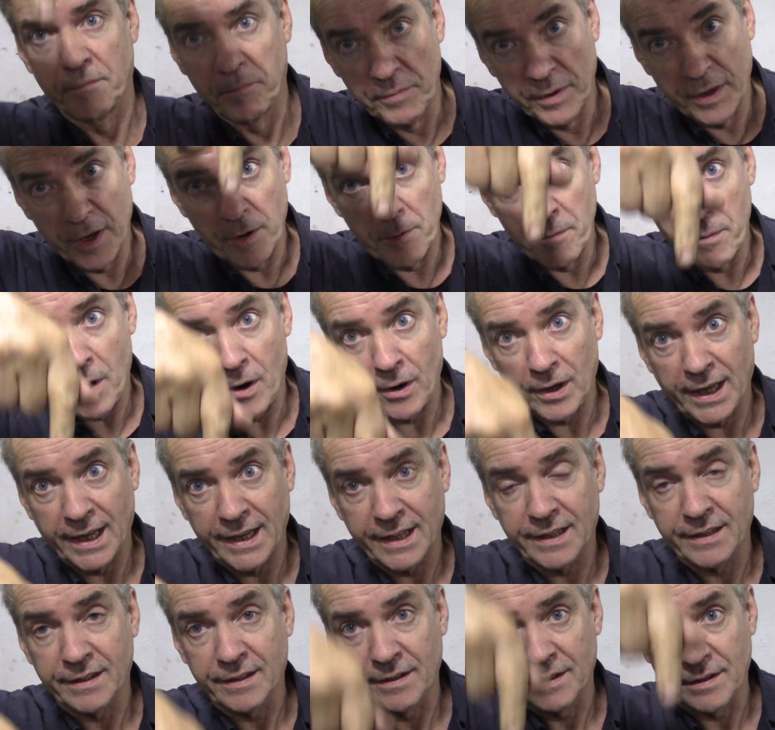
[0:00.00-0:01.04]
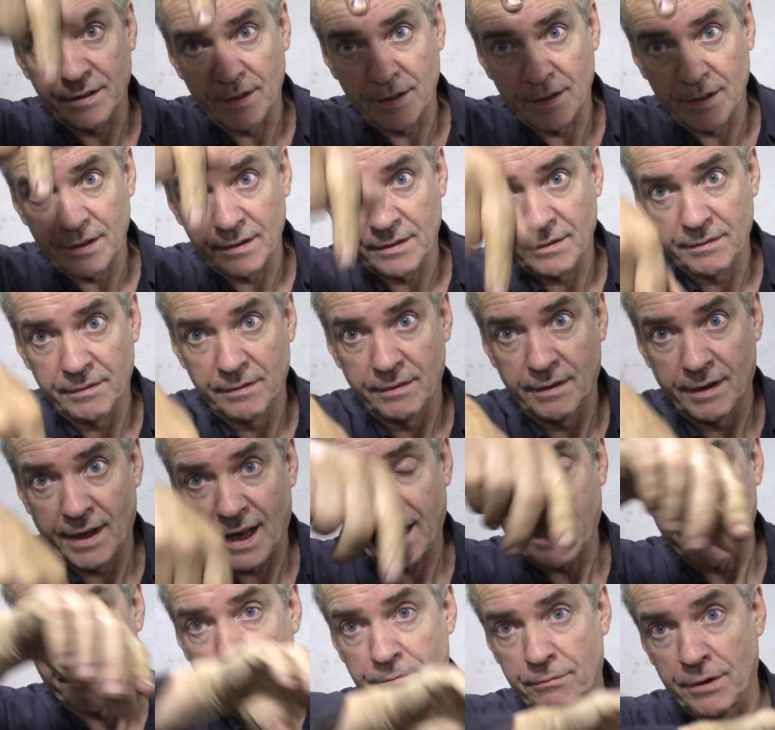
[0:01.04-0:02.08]
they're more like a
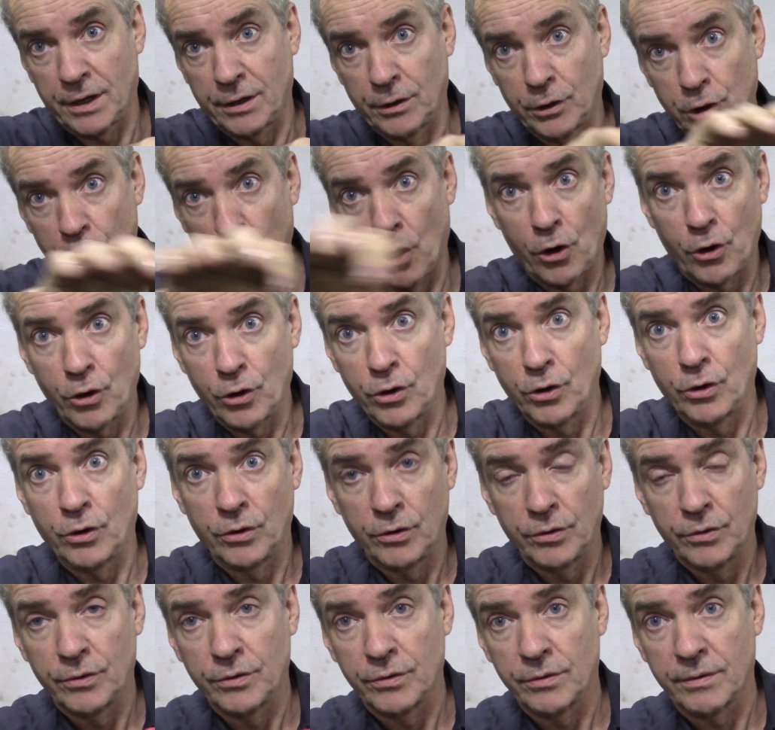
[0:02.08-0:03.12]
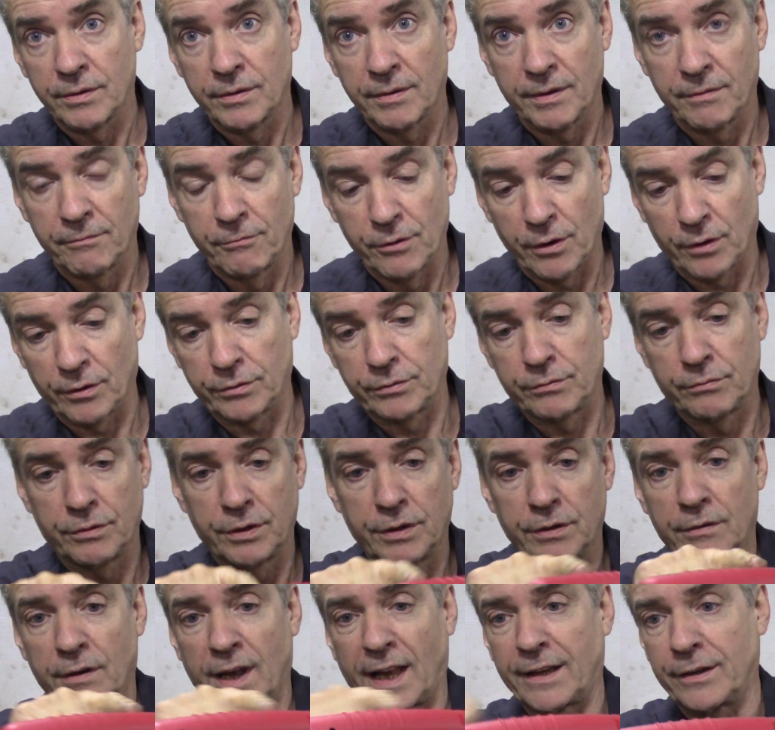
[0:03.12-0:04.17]
long rod,
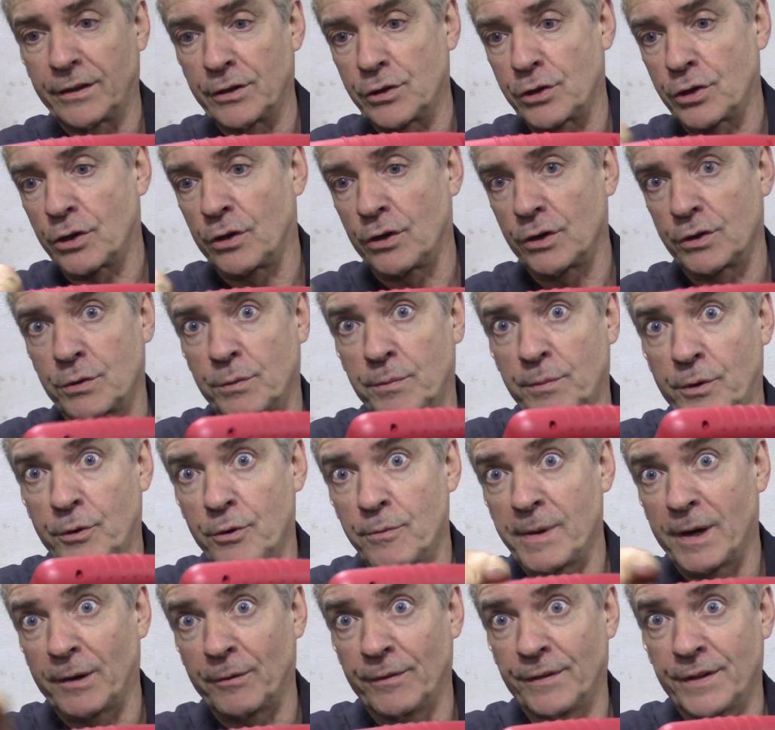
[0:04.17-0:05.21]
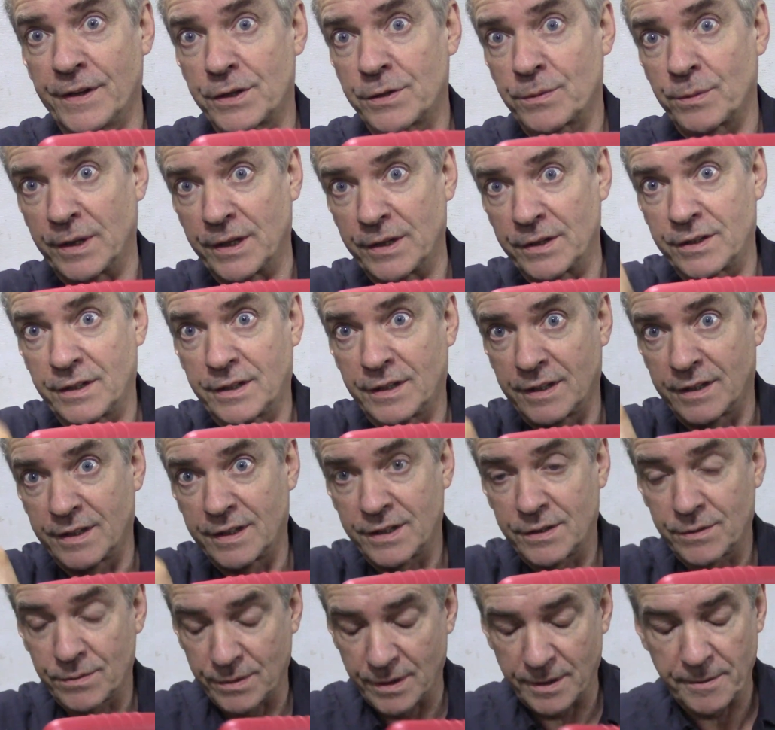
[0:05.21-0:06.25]
like the torch would come out this way instead of
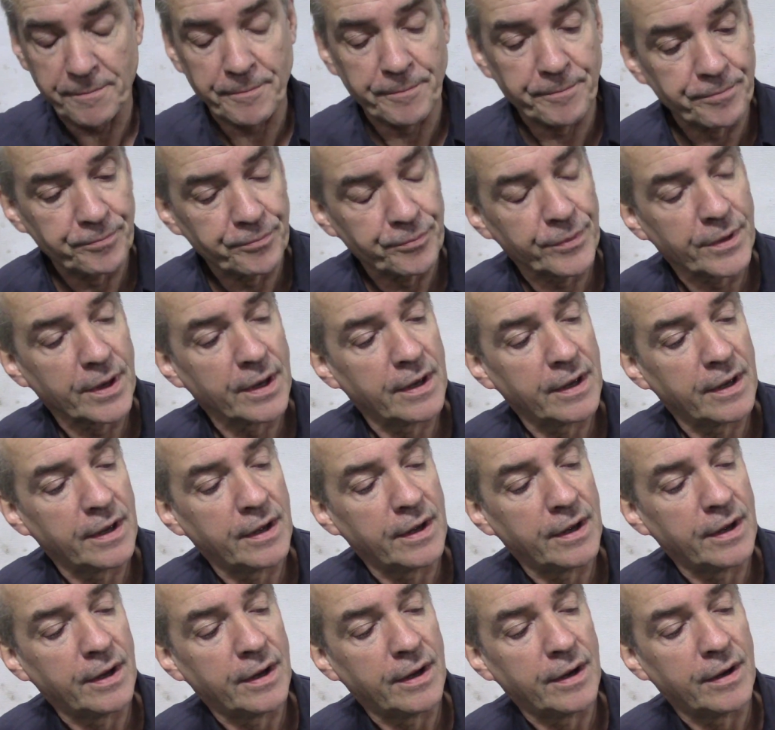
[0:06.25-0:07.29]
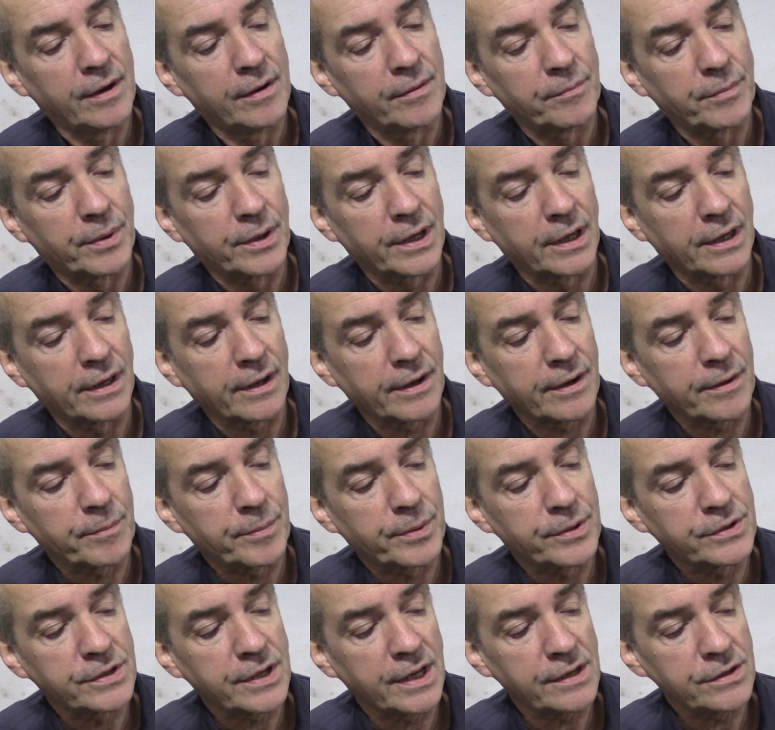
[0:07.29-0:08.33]
this way. But a lot of
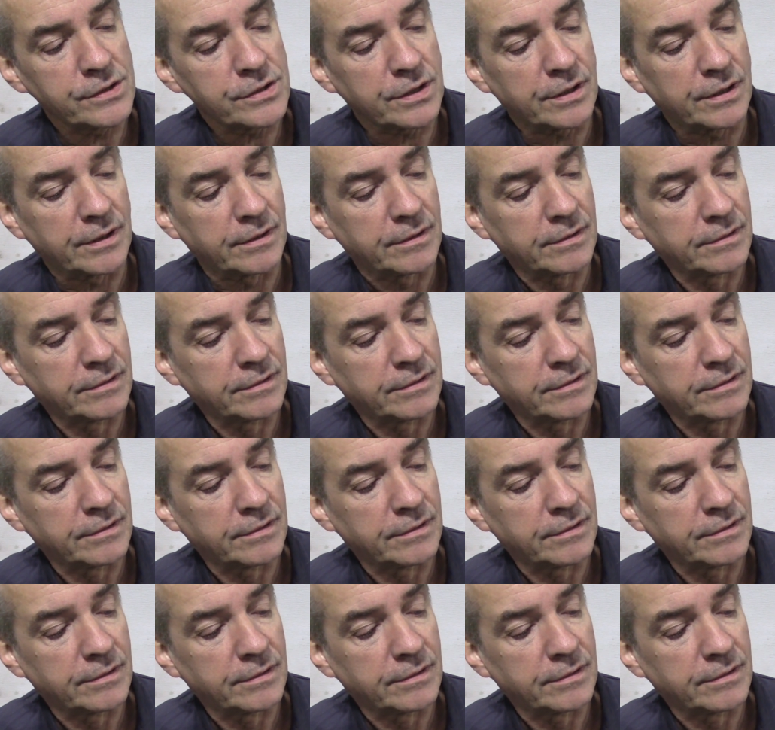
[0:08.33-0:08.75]
potential.